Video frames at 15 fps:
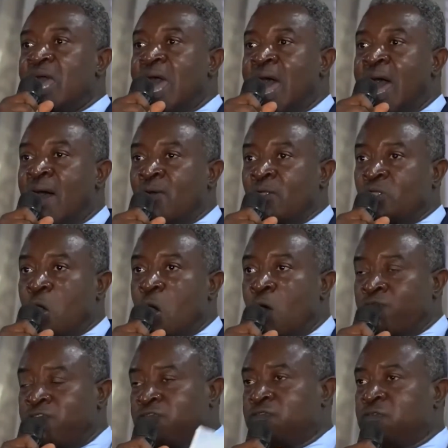out
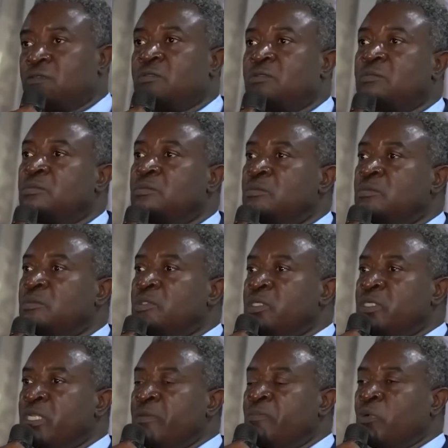of
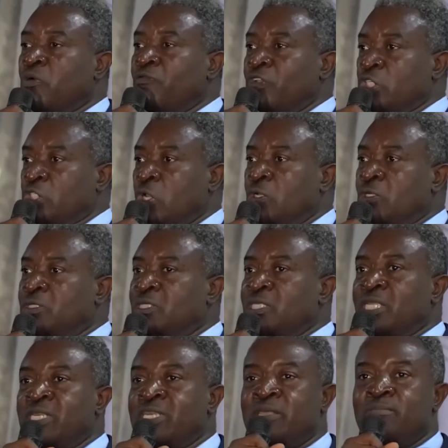the provisions
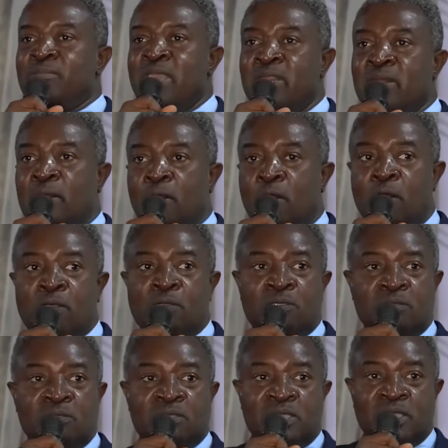in the main law
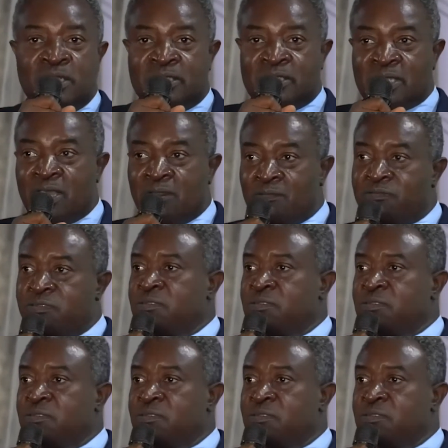itself.